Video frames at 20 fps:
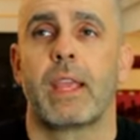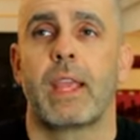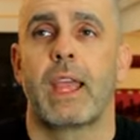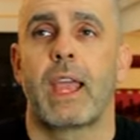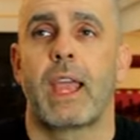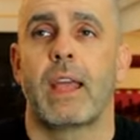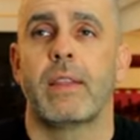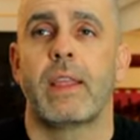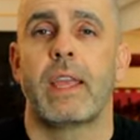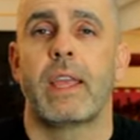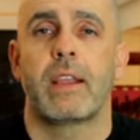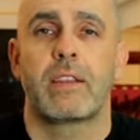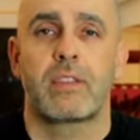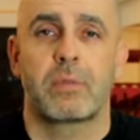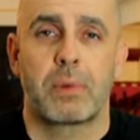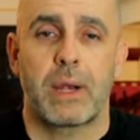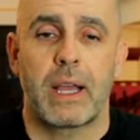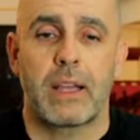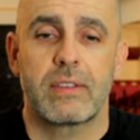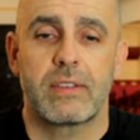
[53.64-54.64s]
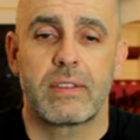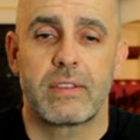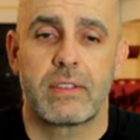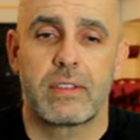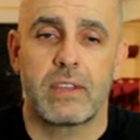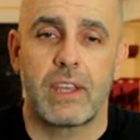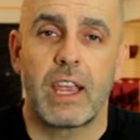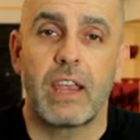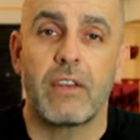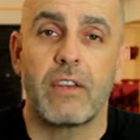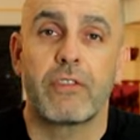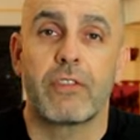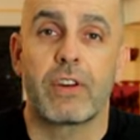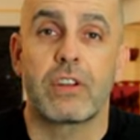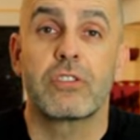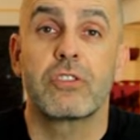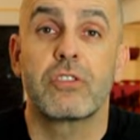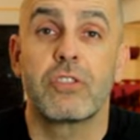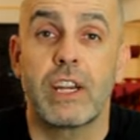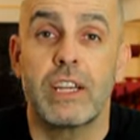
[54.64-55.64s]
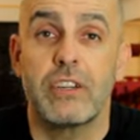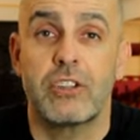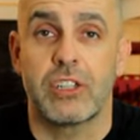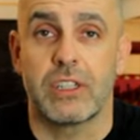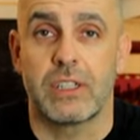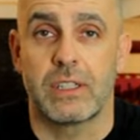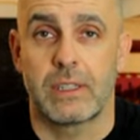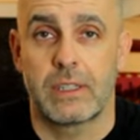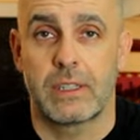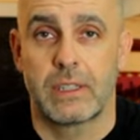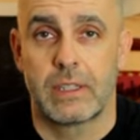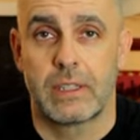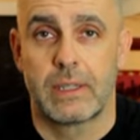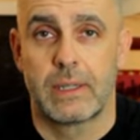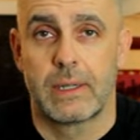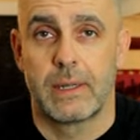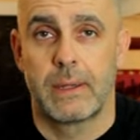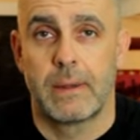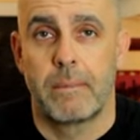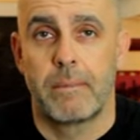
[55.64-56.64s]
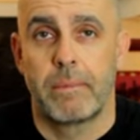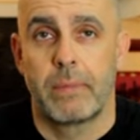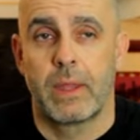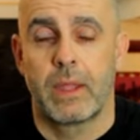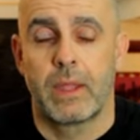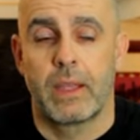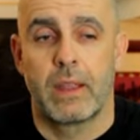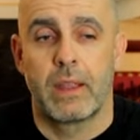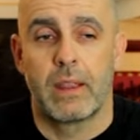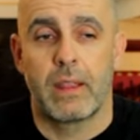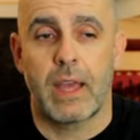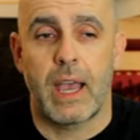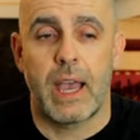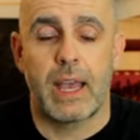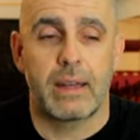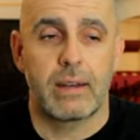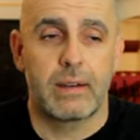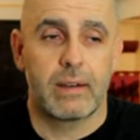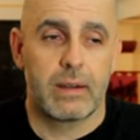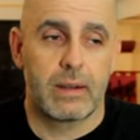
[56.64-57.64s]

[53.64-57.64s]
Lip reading: And they express a frustration that